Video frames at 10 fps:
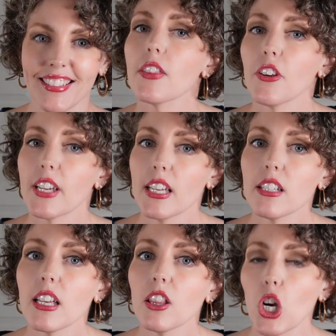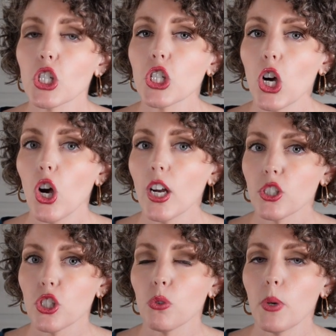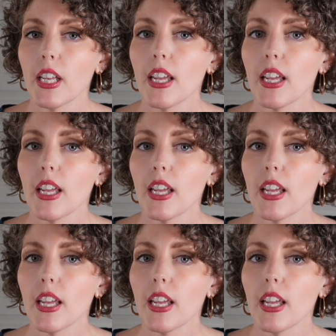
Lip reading: There is a large con to it,